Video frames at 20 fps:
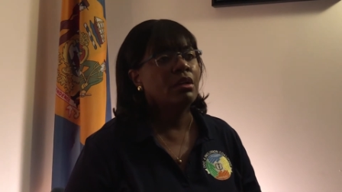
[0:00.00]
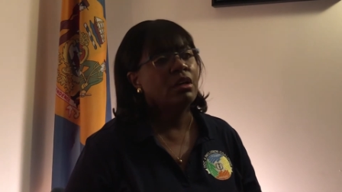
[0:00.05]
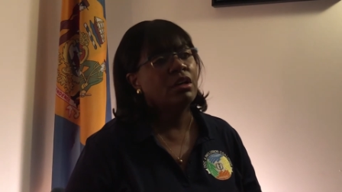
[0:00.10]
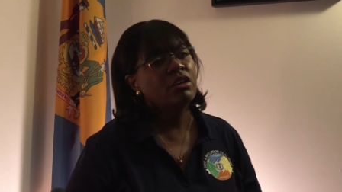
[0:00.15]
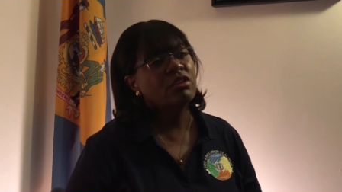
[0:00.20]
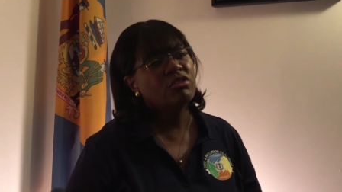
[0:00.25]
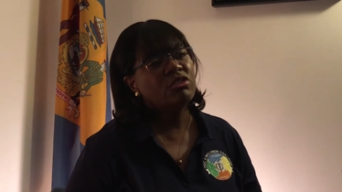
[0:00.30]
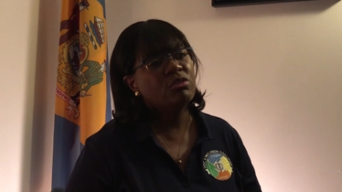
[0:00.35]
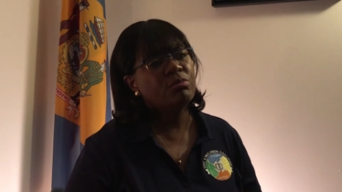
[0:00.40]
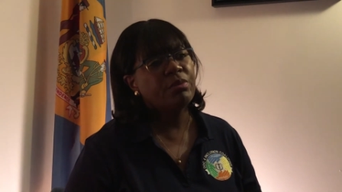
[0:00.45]
a
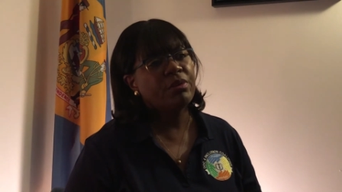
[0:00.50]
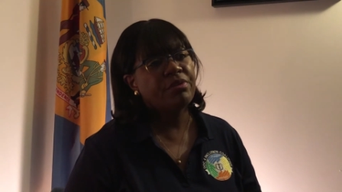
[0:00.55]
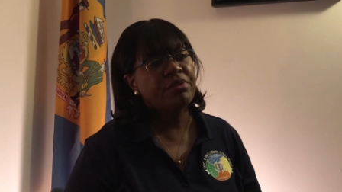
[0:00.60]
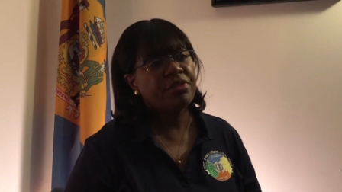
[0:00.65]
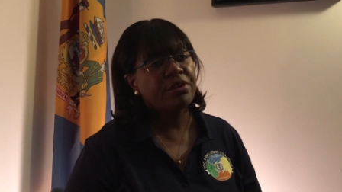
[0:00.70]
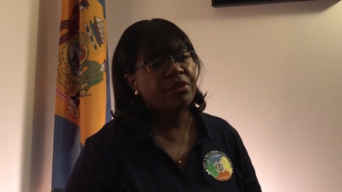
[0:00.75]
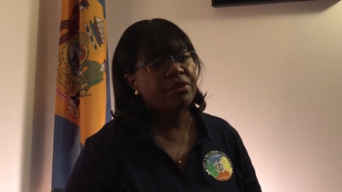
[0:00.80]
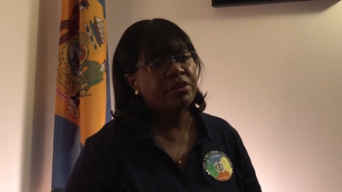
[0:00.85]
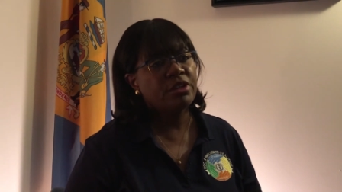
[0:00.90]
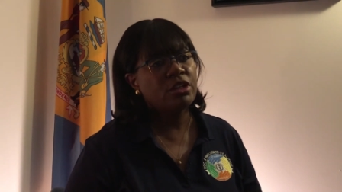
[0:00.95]
group of
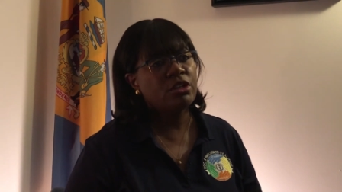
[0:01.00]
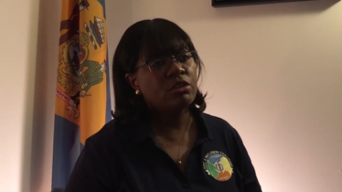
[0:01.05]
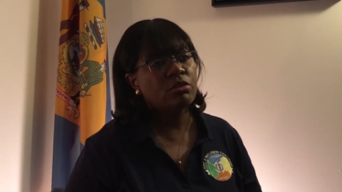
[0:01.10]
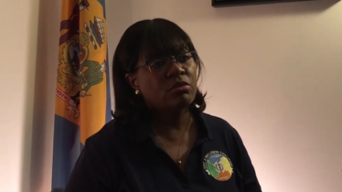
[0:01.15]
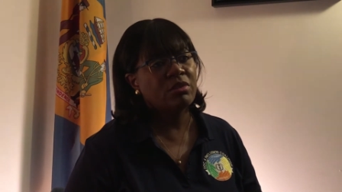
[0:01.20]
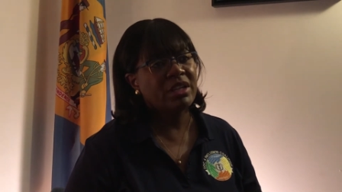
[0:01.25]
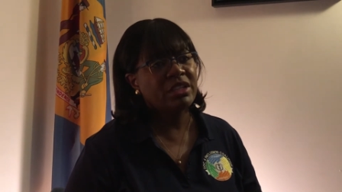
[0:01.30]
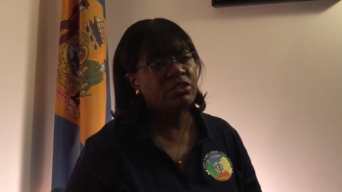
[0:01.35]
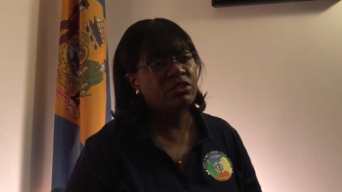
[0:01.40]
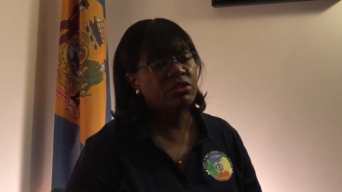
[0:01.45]
30
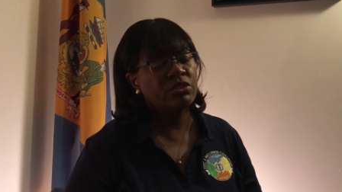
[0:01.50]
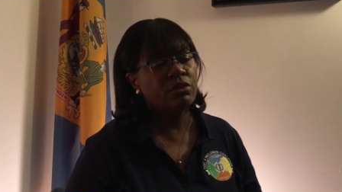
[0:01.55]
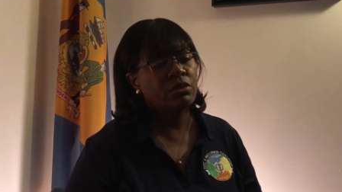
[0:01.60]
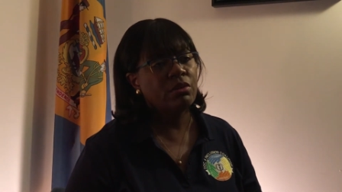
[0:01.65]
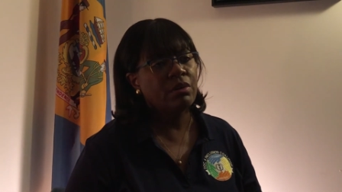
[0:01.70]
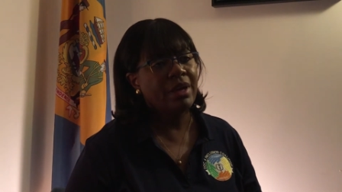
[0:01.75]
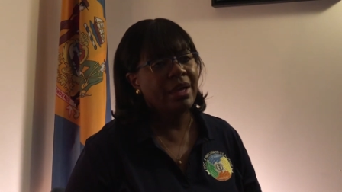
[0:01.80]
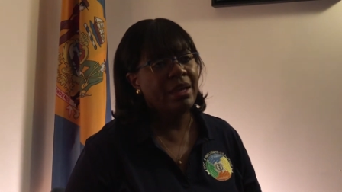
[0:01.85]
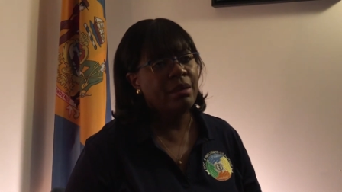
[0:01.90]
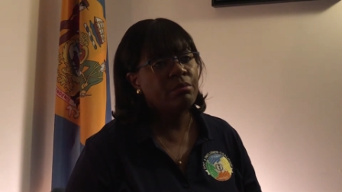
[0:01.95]

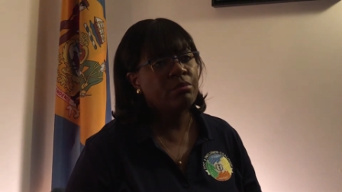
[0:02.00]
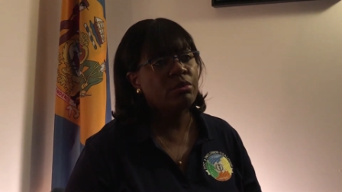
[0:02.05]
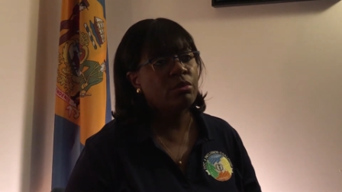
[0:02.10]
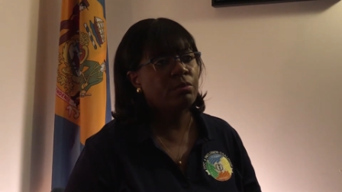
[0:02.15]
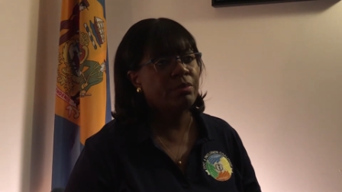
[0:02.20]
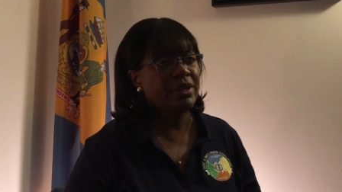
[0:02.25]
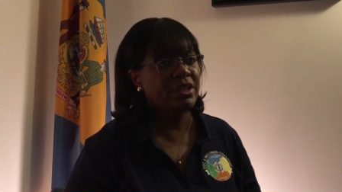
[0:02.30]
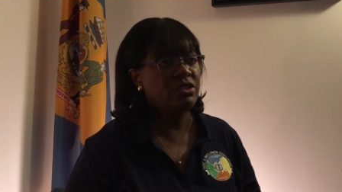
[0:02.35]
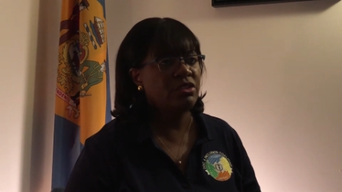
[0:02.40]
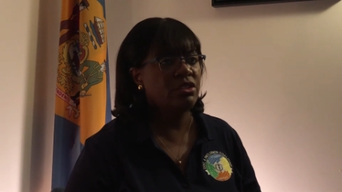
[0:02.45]
correctional and
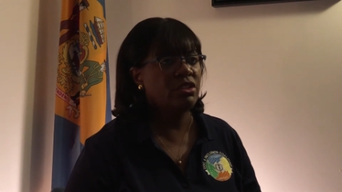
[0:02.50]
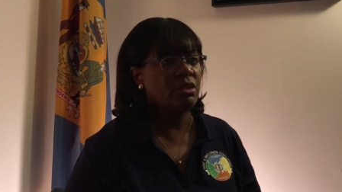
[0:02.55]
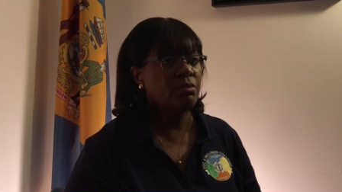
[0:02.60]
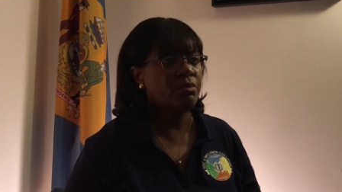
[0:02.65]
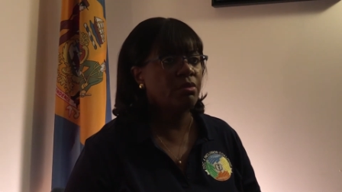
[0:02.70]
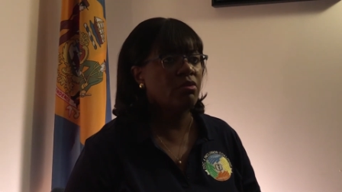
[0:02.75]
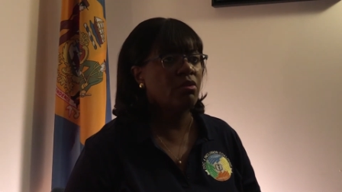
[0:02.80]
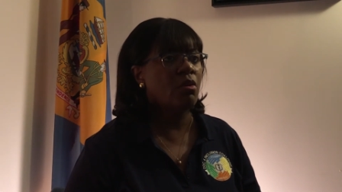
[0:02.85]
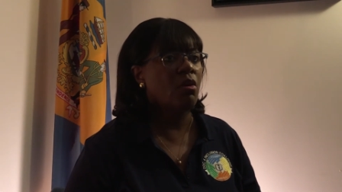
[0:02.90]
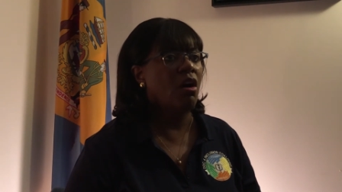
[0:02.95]
probation and
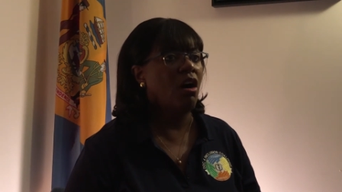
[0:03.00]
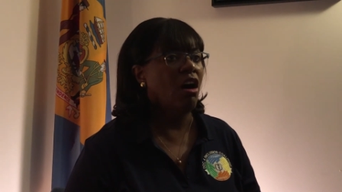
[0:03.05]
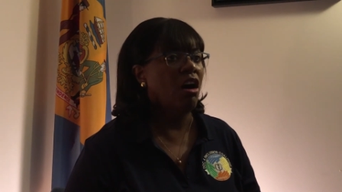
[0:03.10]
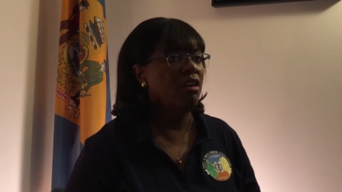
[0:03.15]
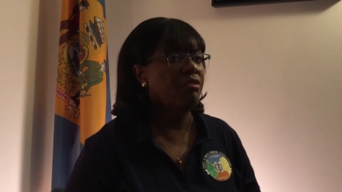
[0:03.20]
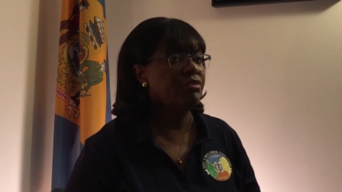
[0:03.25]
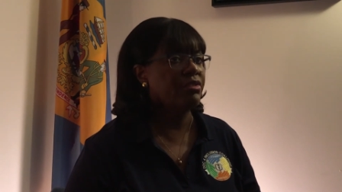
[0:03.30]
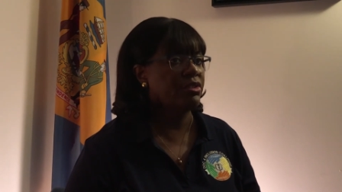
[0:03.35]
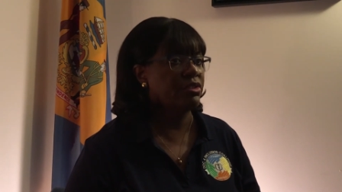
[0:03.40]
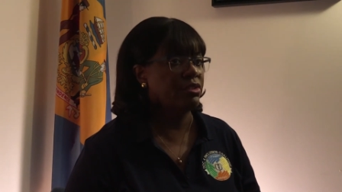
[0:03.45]
parole
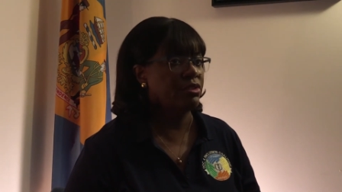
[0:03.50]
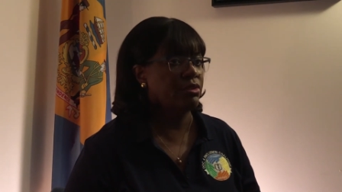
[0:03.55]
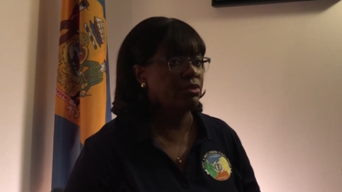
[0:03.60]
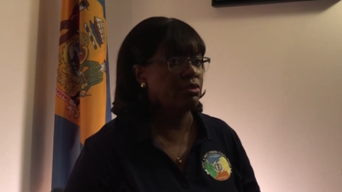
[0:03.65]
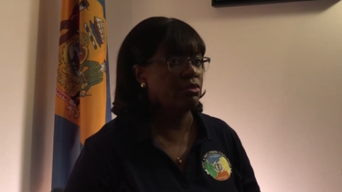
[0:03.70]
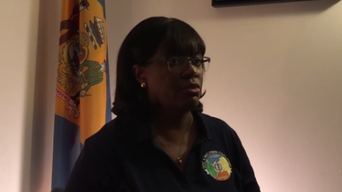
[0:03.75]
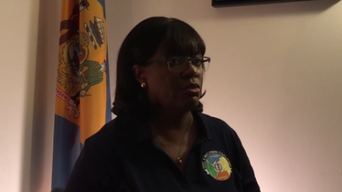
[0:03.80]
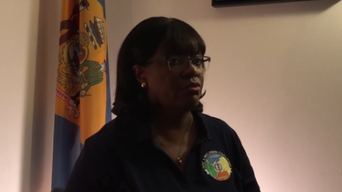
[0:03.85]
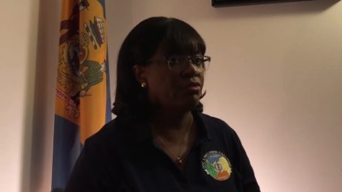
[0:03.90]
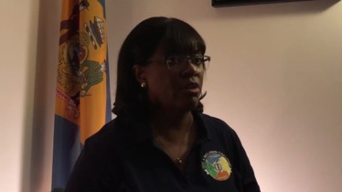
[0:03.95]

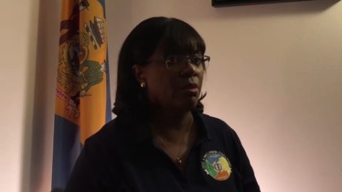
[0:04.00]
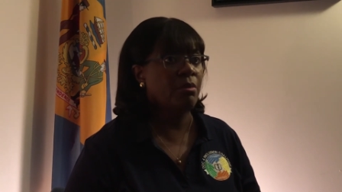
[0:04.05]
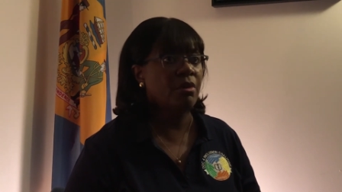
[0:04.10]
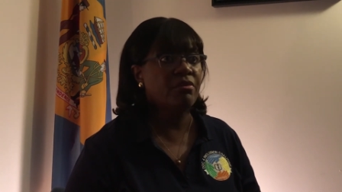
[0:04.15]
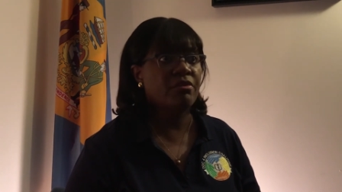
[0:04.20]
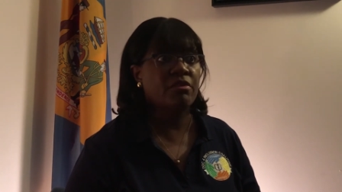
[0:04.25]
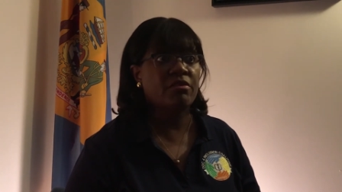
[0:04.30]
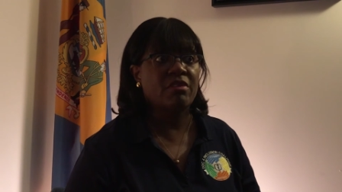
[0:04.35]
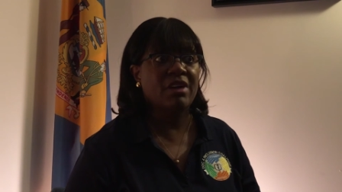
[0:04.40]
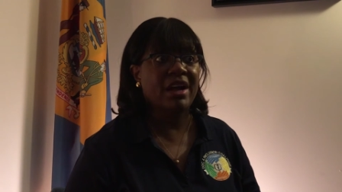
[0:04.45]
officers from a
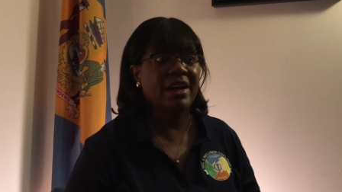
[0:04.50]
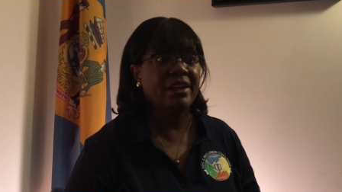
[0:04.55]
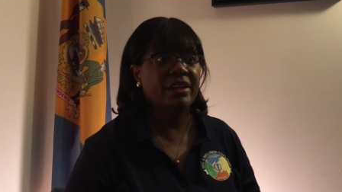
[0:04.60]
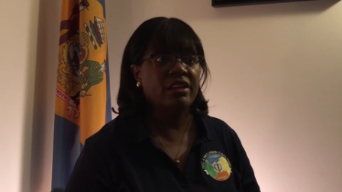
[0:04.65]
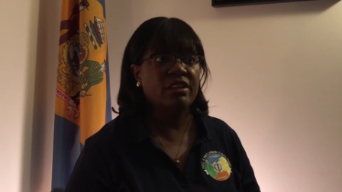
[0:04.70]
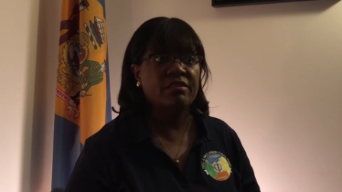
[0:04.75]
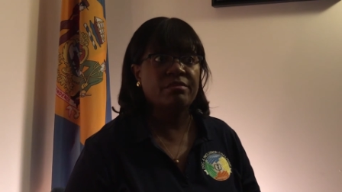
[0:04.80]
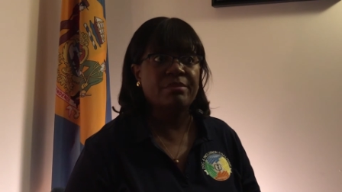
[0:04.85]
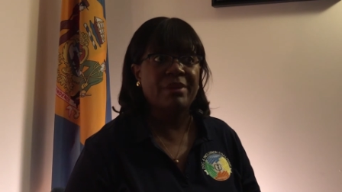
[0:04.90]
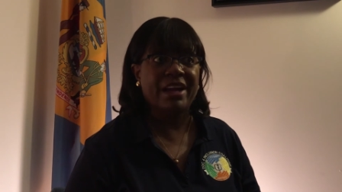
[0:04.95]

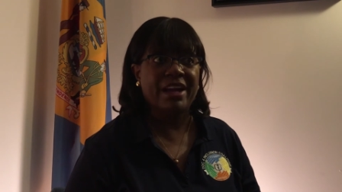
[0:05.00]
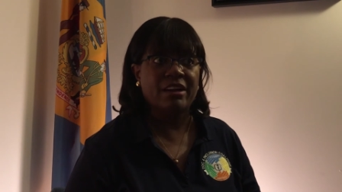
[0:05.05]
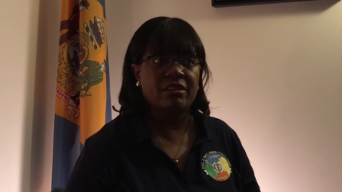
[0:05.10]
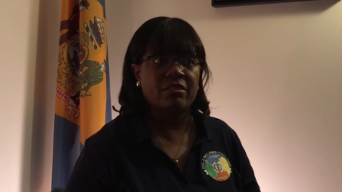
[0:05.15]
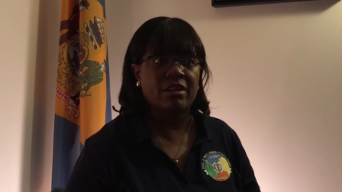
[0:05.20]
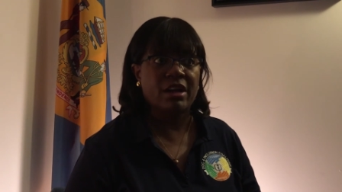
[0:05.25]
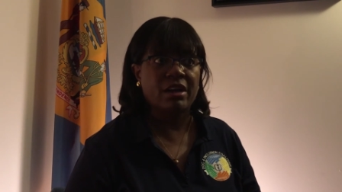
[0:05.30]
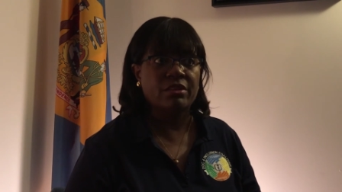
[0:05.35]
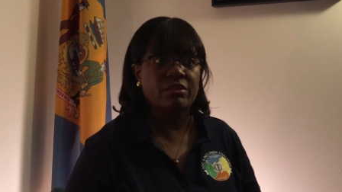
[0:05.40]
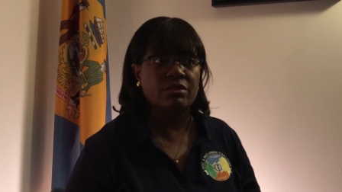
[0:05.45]
variety of
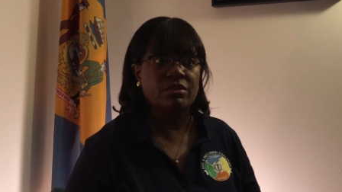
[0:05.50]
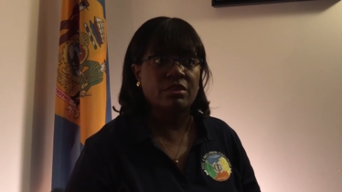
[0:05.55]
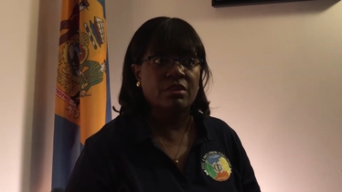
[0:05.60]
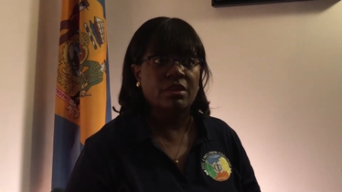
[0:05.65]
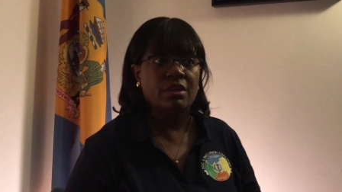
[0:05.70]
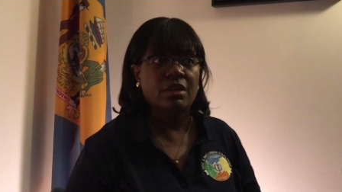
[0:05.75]
backgrounds